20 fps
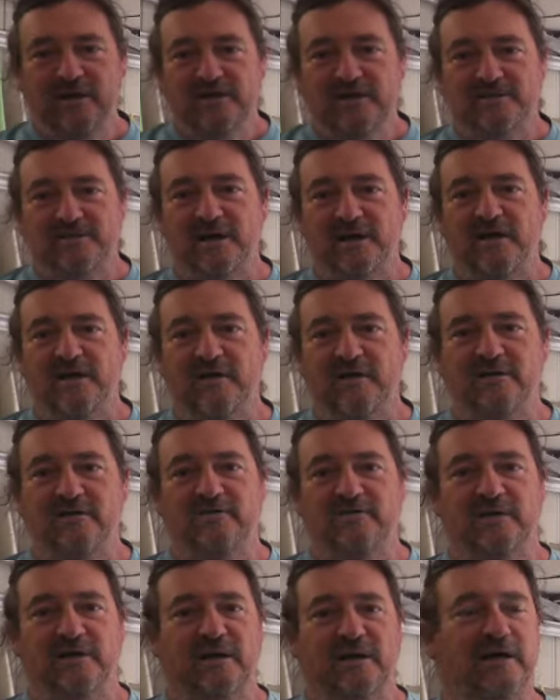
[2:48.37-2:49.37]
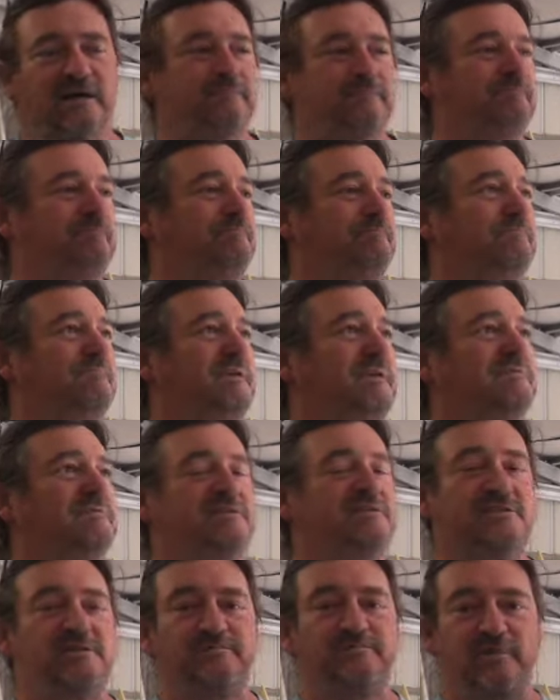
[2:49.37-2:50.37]
So
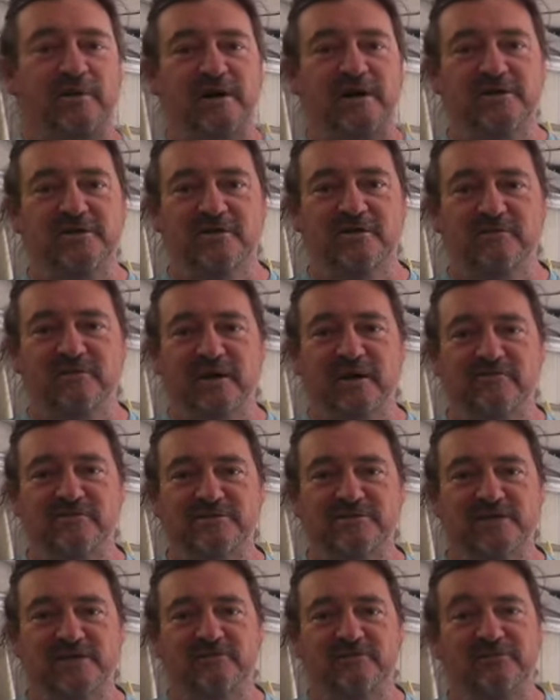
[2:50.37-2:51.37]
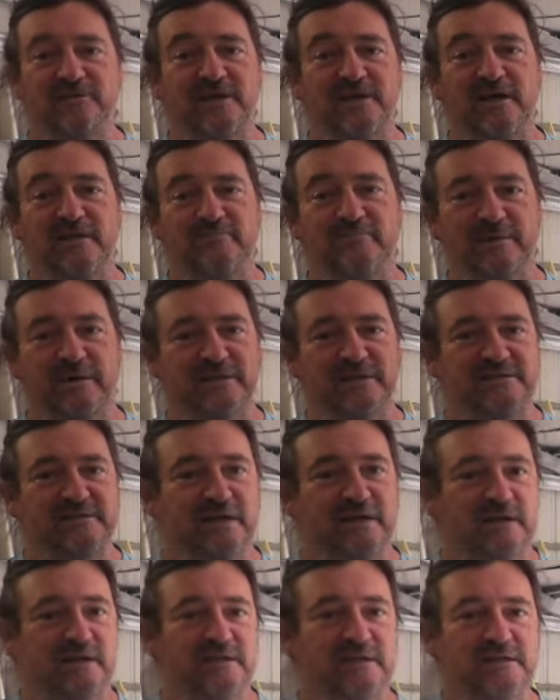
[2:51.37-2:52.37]
this is brand new, haven't surfed it yet, but
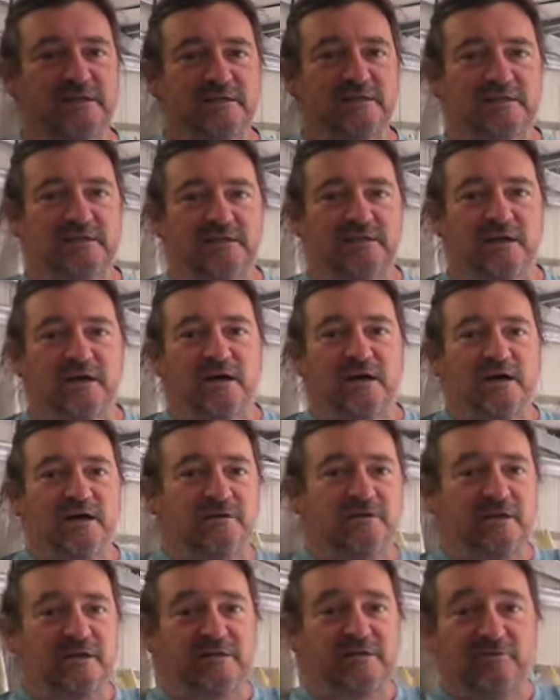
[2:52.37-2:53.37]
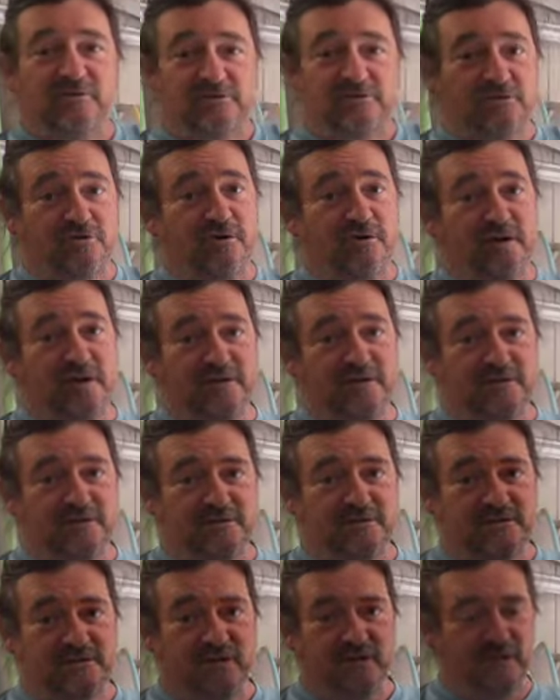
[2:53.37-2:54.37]
I've got to give it a try
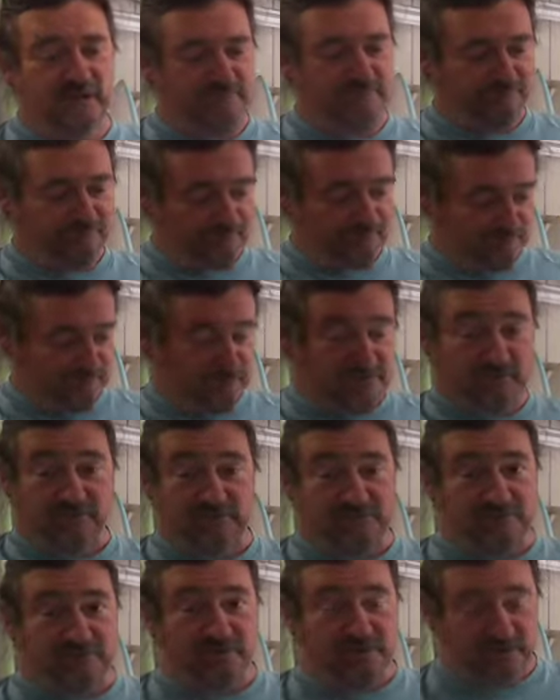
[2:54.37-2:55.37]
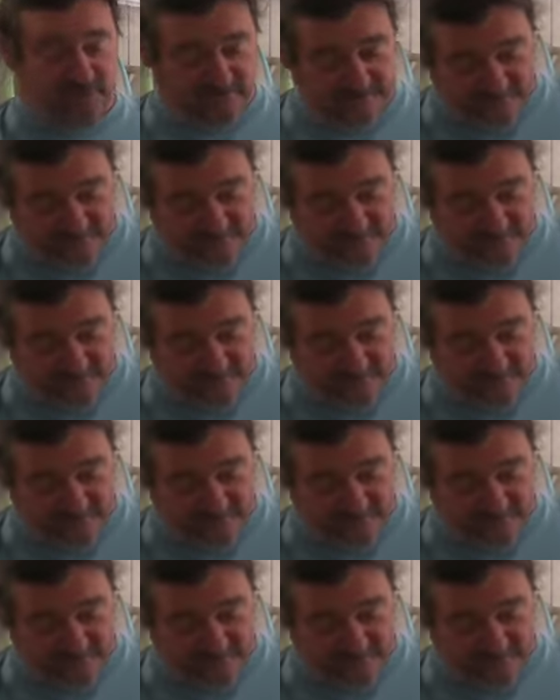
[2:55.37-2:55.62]
and see what it's like.